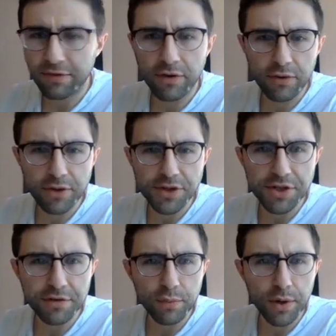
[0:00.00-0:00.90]
They're calling it g
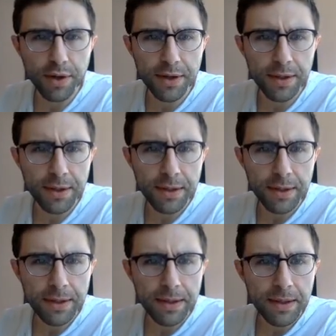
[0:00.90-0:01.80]
of y,
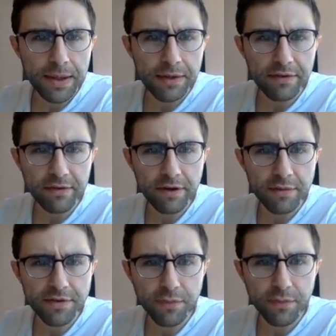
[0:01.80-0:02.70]
and it's in
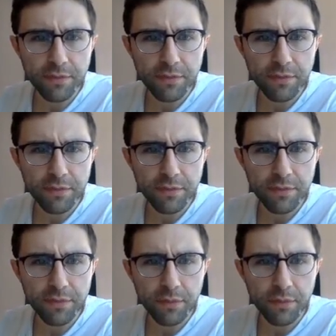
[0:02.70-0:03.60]
terms of y,
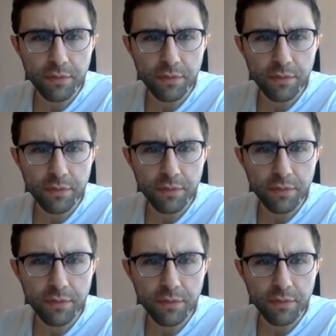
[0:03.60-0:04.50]
and
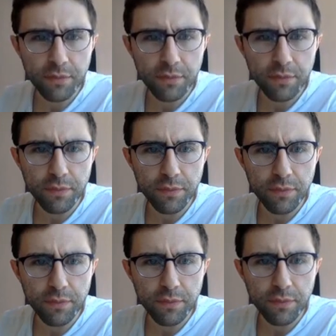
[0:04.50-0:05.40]
so you could just write it like that